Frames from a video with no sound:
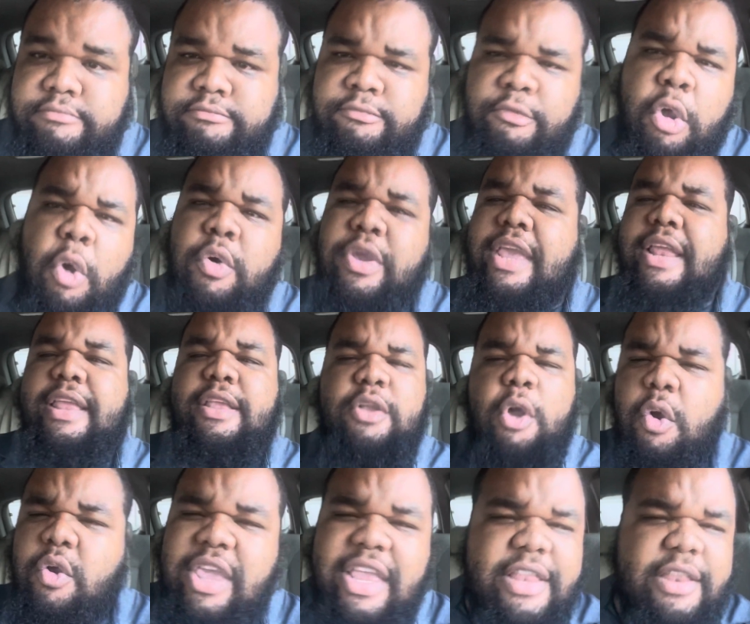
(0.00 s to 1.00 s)
Go get
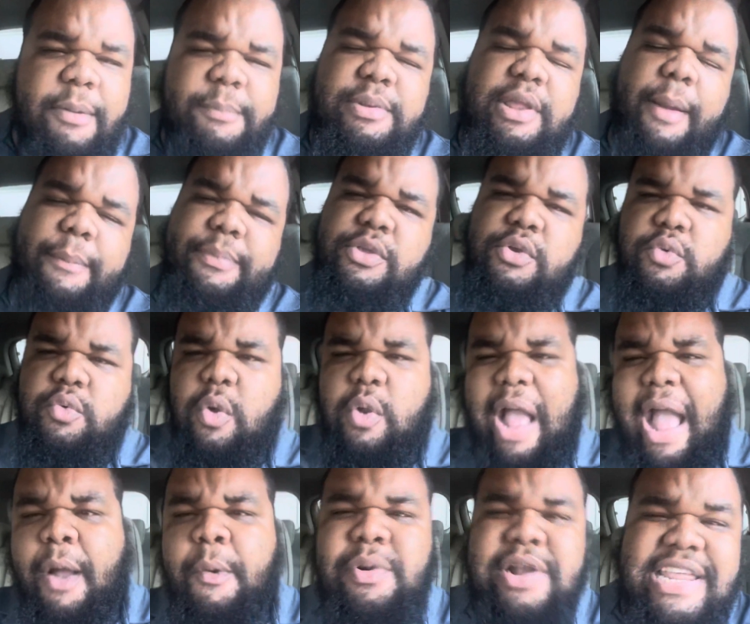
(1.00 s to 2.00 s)
go get them W.
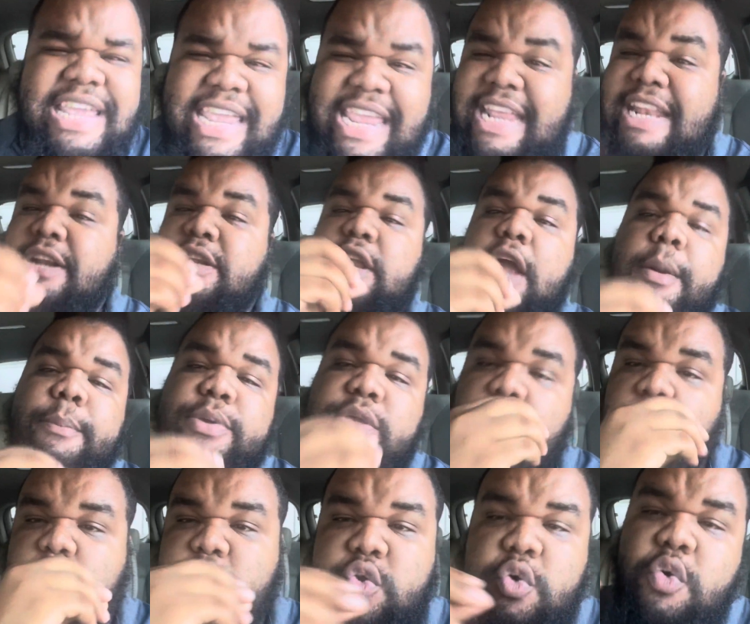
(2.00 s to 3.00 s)
I want to eat a
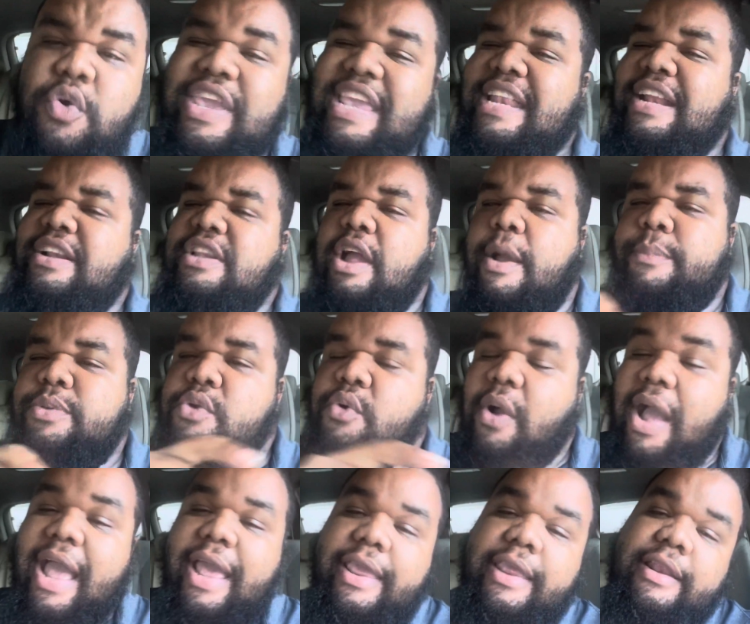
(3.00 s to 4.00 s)
W. You eat a W.
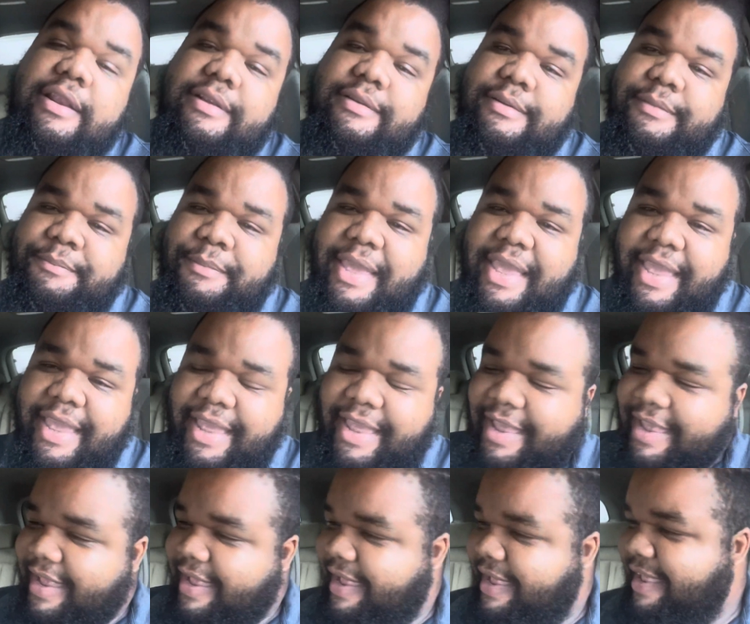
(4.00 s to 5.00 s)
I eat
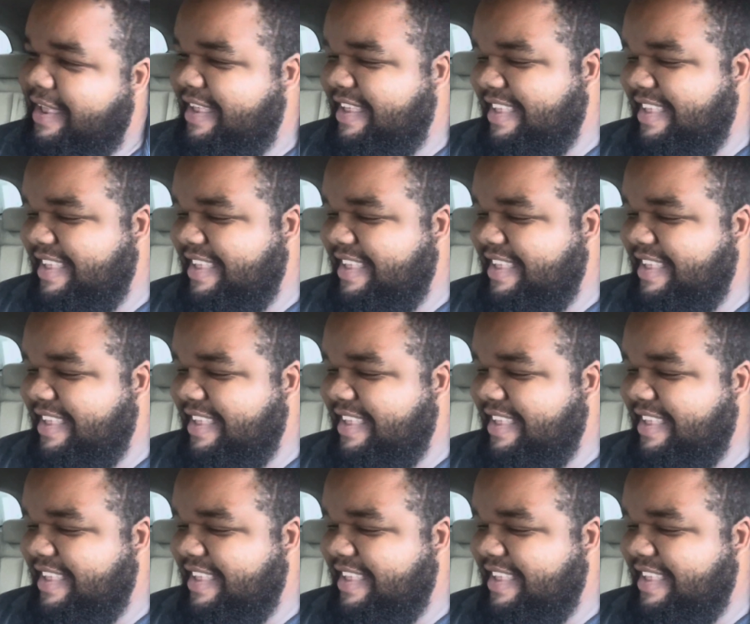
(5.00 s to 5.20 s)
man.